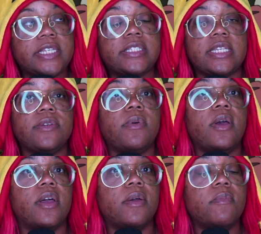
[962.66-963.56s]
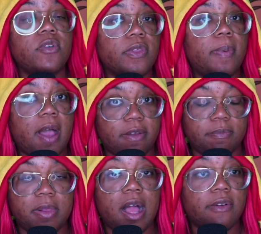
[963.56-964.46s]
did move the
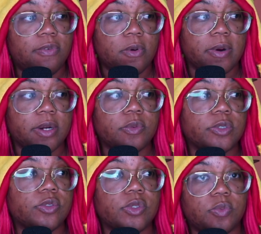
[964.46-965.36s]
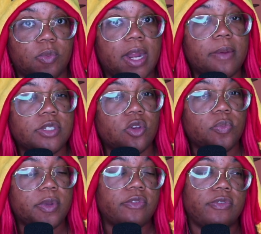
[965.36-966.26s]
plot forward, which was what I was
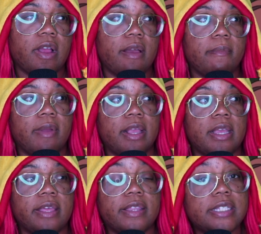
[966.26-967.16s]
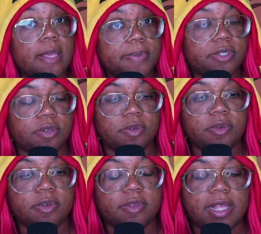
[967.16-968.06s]
hoping from this
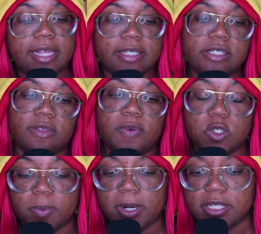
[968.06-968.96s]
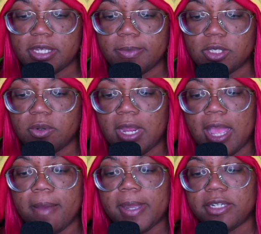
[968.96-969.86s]
episode, well, at least the first part of this episode.
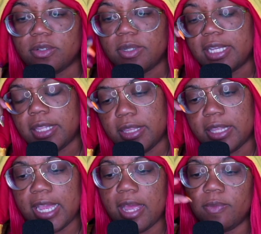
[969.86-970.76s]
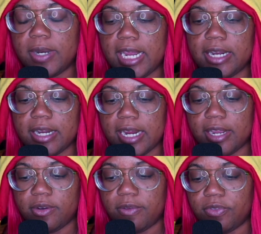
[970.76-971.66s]
But I do like that they kind of went hand in
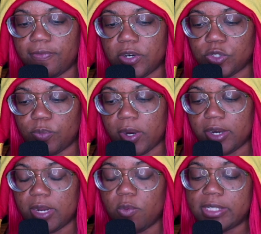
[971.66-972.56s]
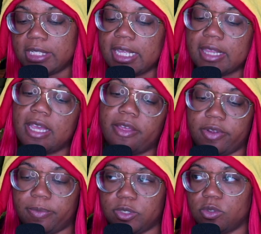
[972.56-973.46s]
hand. You have the first part. It wasn't like the other
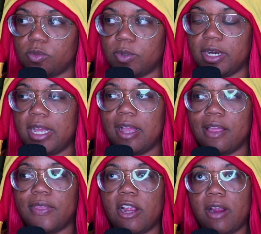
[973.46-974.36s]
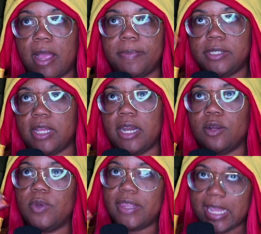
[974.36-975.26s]
episodes where they are episodic
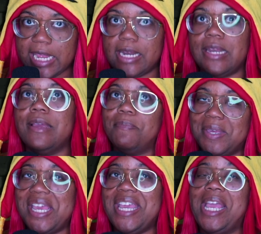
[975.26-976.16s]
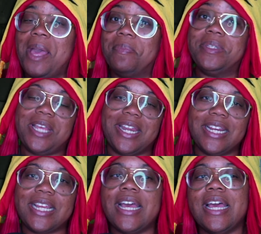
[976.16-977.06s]
within being
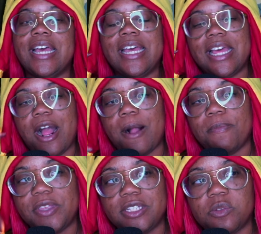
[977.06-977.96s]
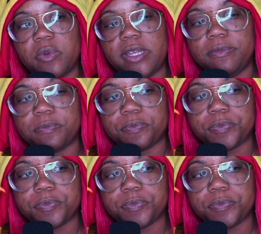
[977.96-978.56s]
episodic. This one